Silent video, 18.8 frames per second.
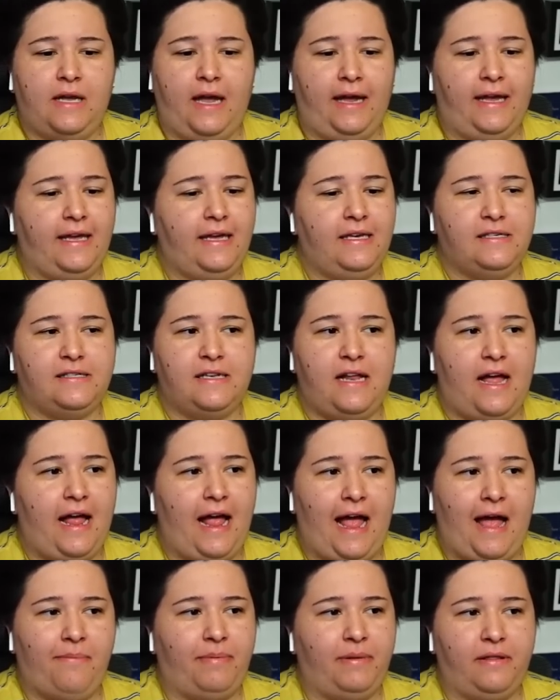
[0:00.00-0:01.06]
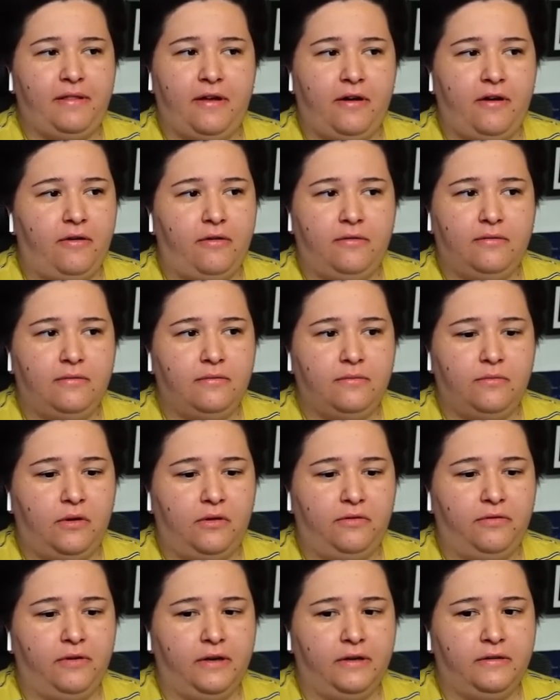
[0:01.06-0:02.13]
Yeah, he's not happy, though,
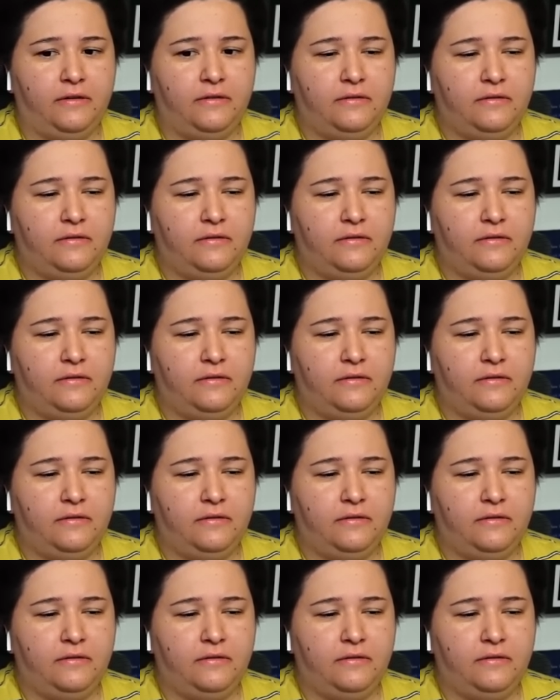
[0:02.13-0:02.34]
Wilfred.